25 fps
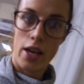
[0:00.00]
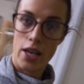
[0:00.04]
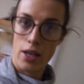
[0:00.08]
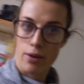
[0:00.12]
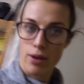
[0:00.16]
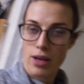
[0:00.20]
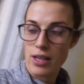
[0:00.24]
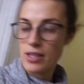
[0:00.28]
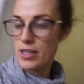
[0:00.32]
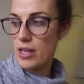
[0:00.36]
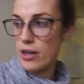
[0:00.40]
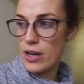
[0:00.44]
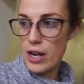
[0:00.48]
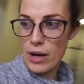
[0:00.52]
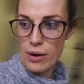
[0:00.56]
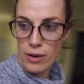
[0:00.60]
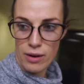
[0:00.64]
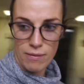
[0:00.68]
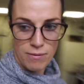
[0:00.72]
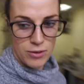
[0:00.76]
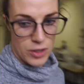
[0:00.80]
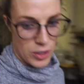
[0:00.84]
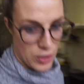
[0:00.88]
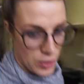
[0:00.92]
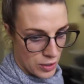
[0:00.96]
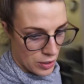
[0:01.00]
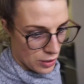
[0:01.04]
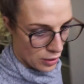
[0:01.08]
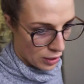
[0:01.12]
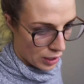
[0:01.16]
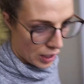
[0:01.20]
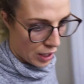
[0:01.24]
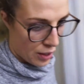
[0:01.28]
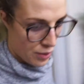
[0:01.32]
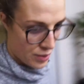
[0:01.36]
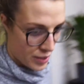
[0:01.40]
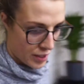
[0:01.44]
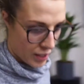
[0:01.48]
Anyway, so now I'm just
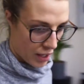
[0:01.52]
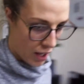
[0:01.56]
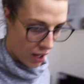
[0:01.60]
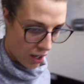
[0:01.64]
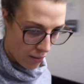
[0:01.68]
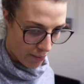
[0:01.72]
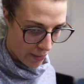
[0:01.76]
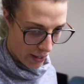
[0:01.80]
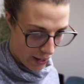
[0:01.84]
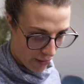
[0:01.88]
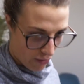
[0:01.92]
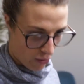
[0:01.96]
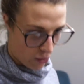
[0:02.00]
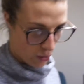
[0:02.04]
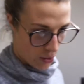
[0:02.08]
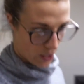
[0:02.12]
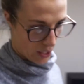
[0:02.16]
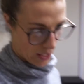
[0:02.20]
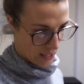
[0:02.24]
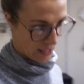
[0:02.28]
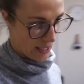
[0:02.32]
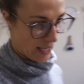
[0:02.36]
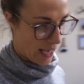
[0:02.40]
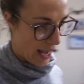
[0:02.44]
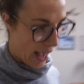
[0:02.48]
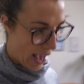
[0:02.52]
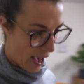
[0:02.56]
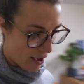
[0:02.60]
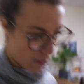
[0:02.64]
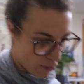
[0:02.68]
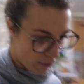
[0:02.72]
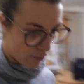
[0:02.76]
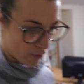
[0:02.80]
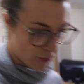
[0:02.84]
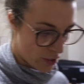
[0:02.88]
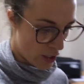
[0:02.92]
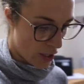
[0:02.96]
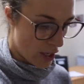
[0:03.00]
closing up. Everyone has
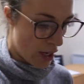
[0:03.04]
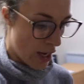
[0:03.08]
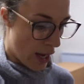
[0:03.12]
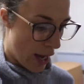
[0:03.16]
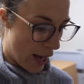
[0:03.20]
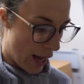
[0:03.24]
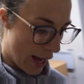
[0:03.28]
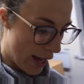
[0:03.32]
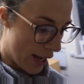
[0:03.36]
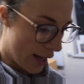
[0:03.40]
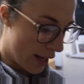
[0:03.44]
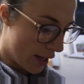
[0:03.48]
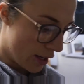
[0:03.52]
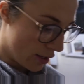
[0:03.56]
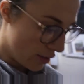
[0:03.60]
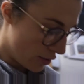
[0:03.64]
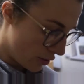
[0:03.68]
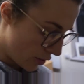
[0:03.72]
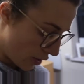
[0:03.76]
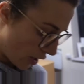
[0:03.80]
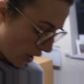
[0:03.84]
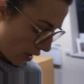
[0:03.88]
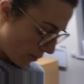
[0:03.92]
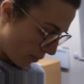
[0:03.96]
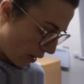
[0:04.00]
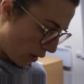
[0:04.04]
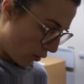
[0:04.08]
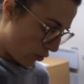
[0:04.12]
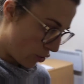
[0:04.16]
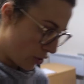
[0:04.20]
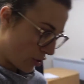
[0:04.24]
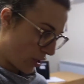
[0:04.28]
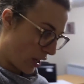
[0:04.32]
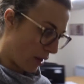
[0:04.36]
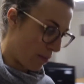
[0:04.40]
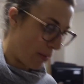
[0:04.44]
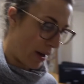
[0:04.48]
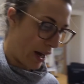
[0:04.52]
left. And I was
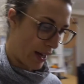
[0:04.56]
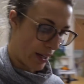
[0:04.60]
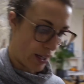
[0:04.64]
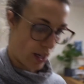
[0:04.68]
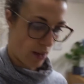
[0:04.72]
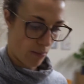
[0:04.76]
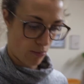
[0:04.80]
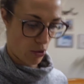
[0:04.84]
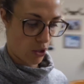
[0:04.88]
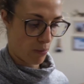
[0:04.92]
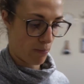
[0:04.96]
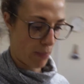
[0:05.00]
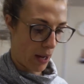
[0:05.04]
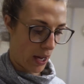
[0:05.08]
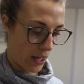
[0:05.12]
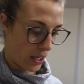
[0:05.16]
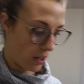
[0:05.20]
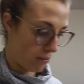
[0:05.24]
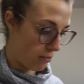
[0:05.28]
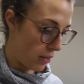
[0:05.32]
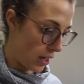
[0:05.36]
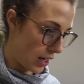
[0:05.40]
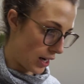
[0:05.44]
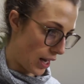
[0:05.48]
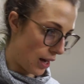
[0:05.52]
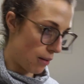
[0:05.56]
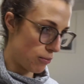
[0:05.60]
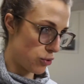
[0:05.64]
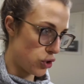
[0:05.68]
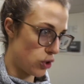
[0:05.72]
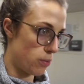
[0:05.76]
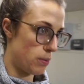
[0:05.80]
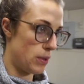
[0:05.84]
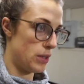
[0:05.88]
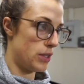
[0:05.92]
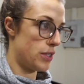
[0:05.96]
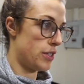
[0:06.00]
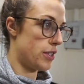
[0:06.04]
just like packing my
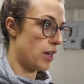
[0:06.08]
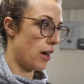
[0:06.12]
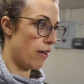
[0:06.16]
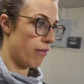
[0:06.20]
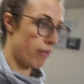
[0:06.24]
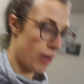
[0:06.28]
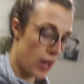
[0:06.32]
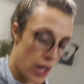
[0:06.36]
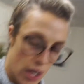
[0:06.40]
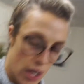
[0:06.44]
laptop and stuff